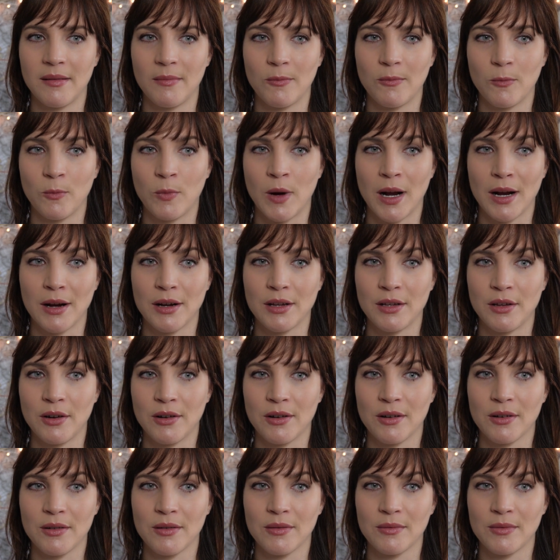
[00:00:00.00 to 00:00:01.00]
where
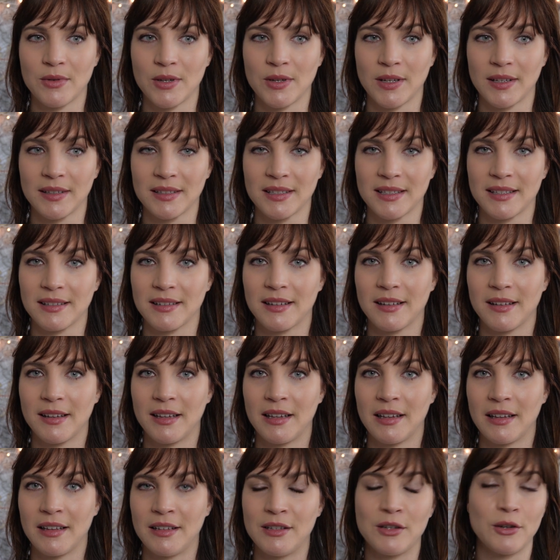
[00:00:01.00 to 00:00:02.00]
you're just
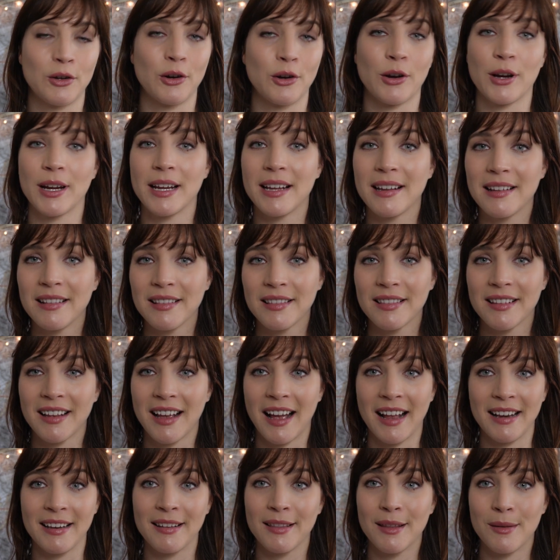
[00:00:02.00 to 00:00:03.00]
enduring
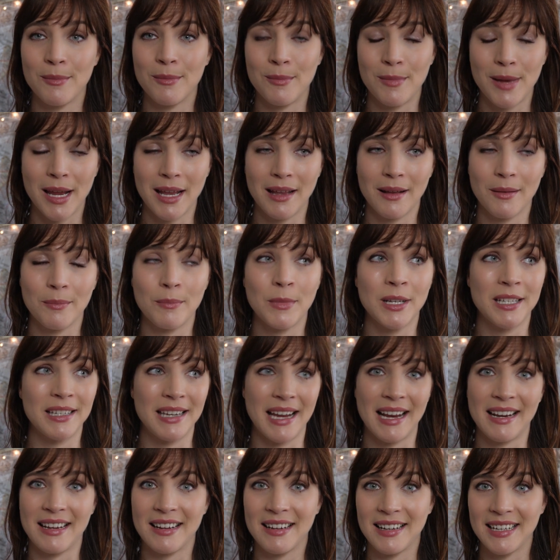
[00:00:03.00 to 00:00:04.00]
kind of the
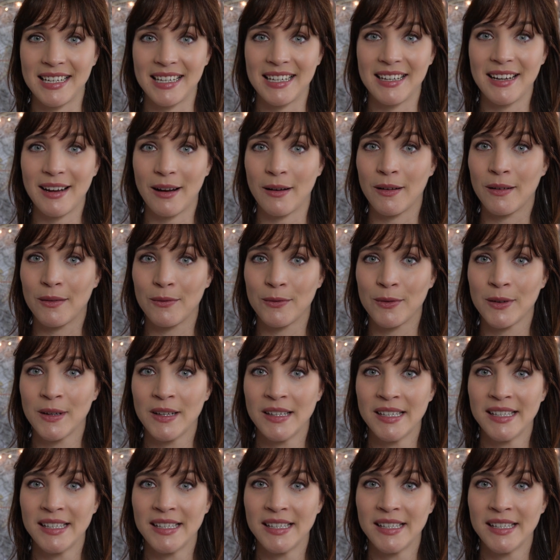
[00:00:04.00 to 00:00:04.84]
mundanity of